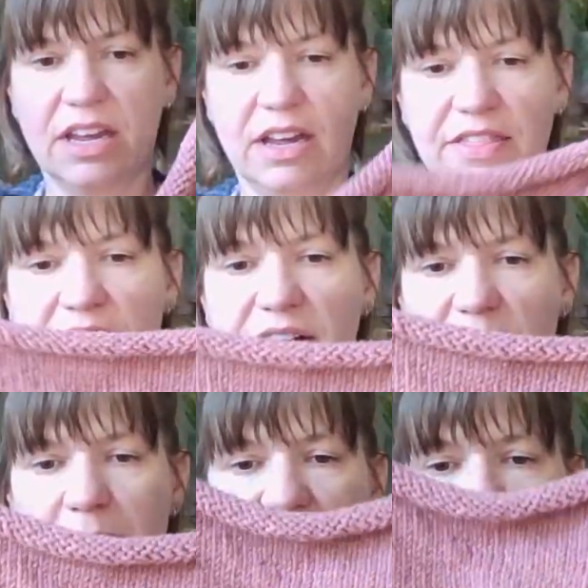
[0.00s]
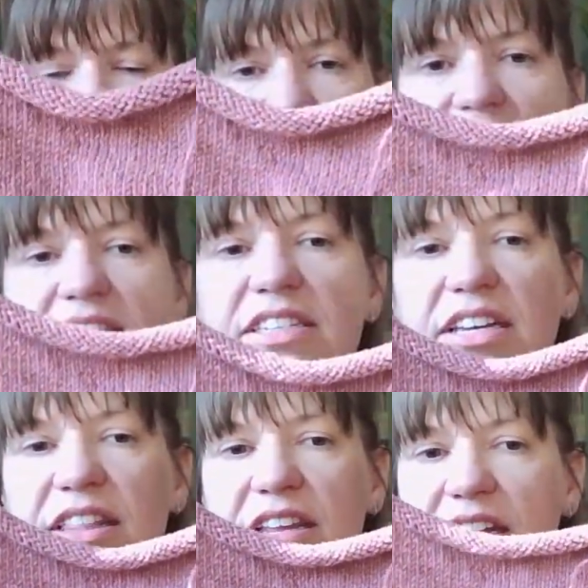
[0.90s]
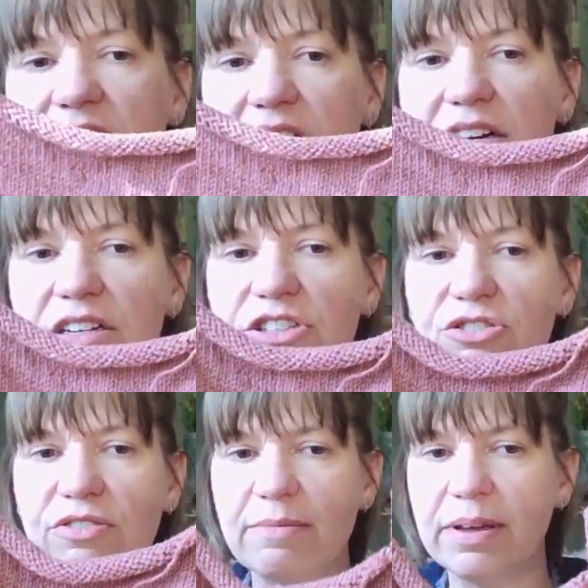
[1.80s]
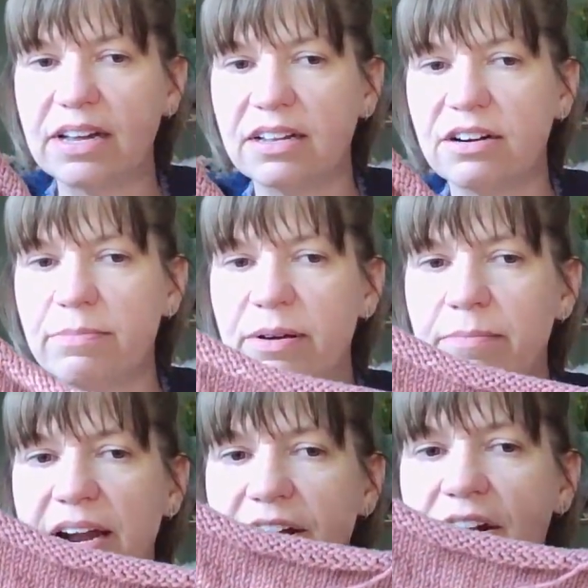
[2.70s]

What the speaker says: think on the back you can see the striping a little bit better